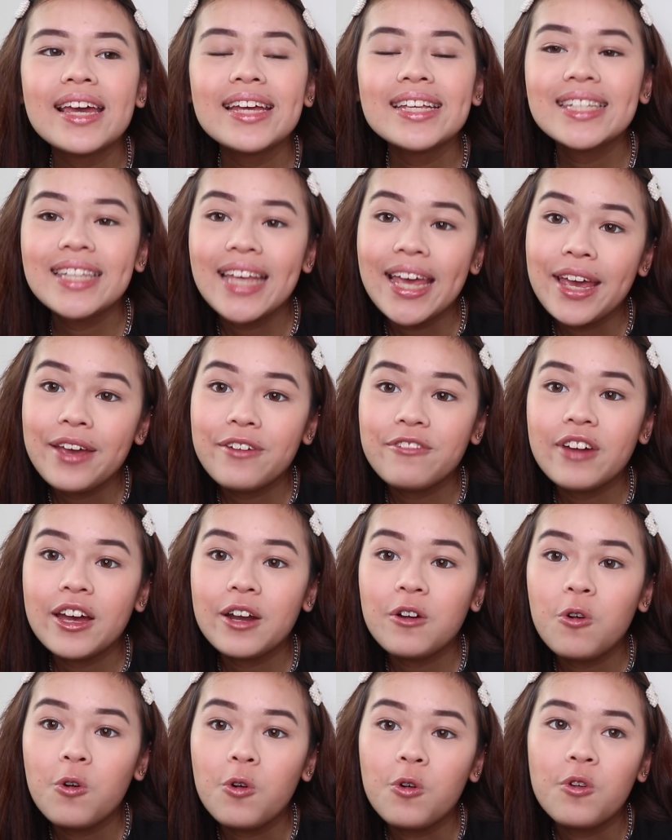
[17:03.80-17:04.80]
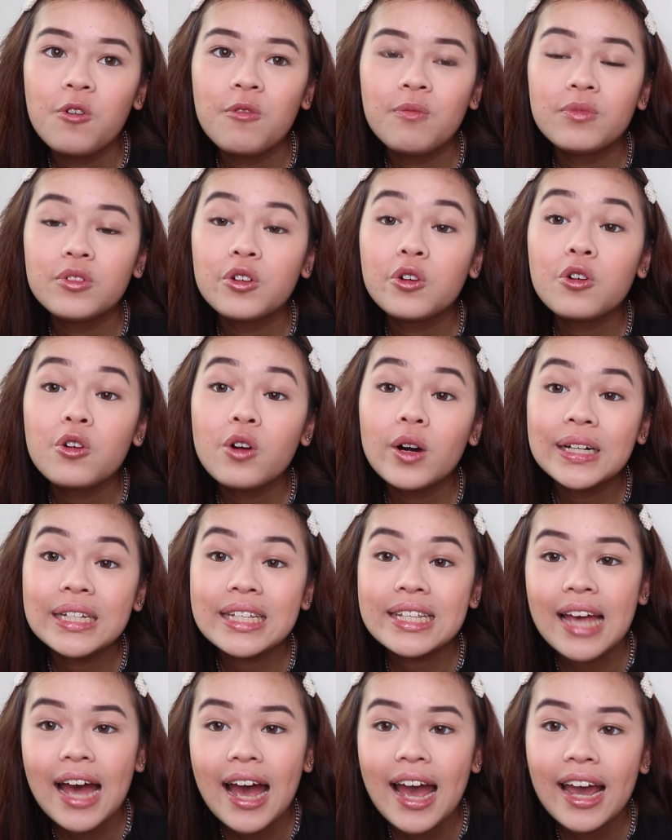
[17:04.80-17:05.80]
stay safe at home. Don't go
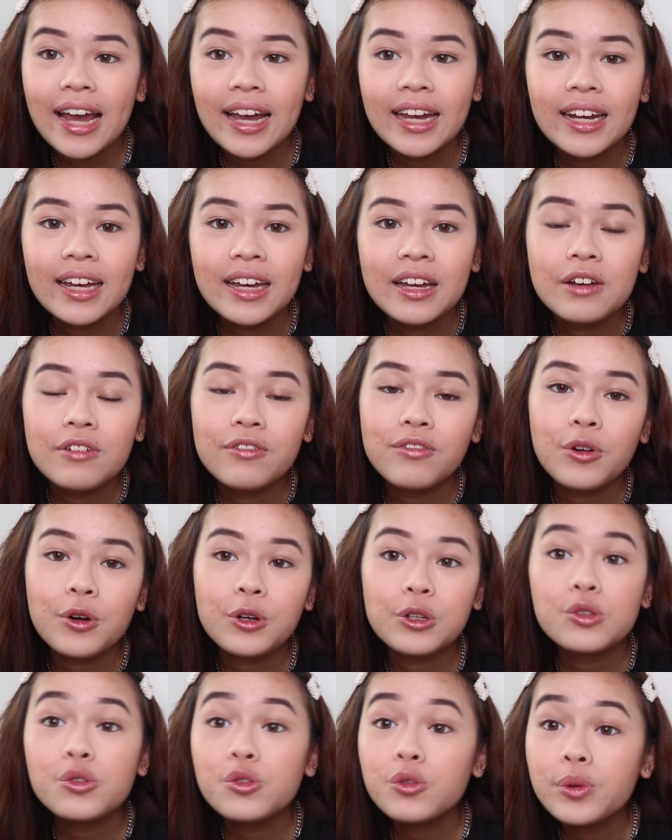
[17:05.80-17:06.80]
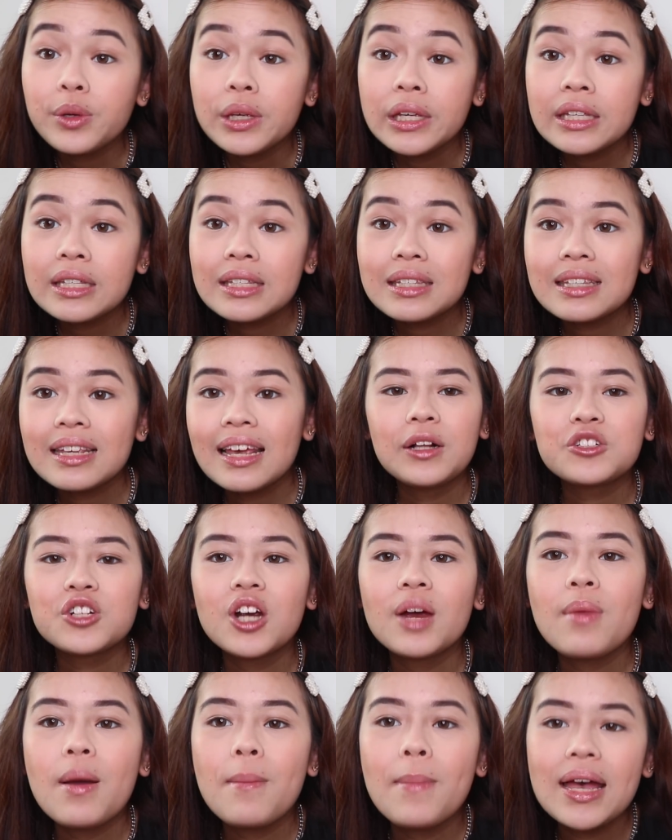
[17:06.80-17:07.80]
outside. For 2 weeks, I'll
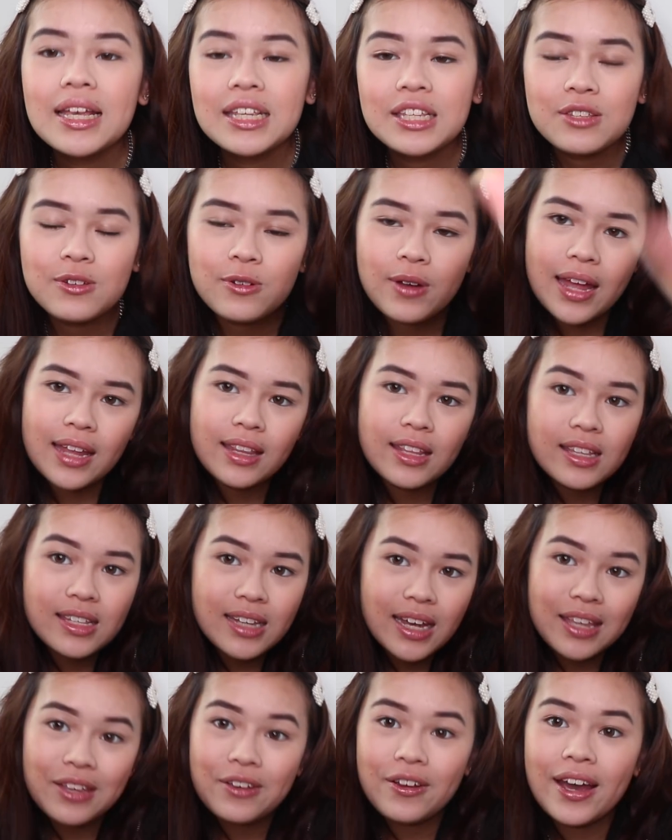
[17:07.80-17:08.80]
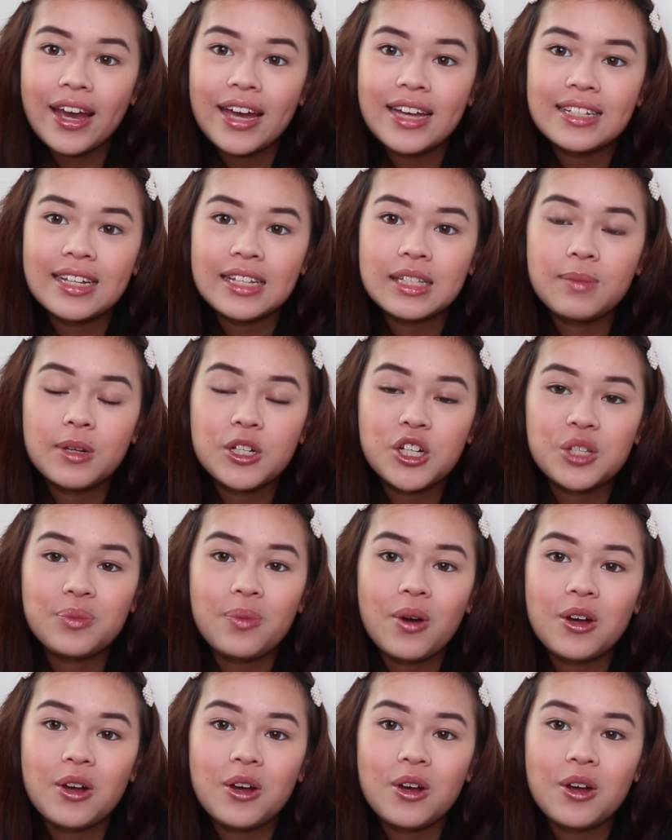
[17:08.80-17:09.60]
try my best to entertain you guys as much as